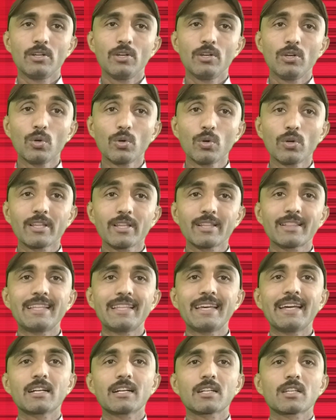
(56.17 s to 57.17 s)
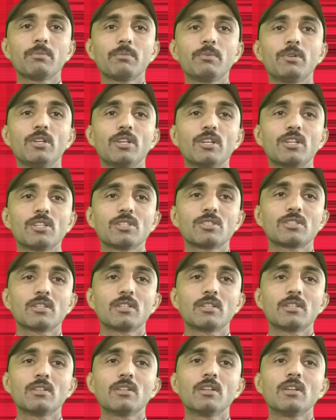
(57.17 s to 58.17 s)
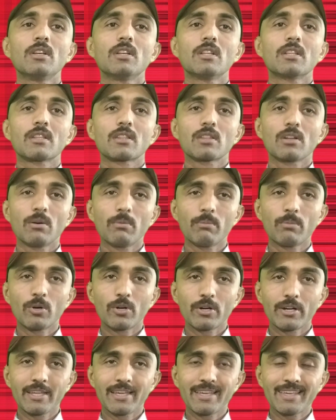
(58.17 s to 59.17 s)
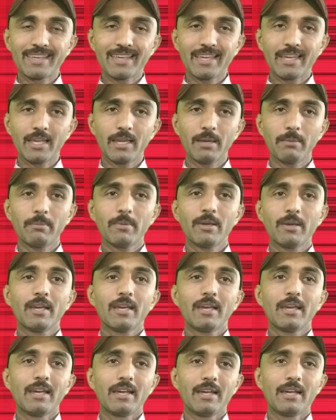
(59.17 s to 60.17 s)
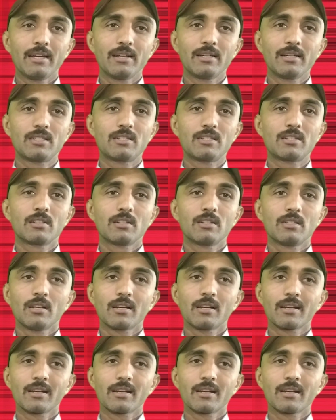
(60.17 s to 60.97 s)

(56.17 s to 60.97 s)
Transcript: during that communication somebody came and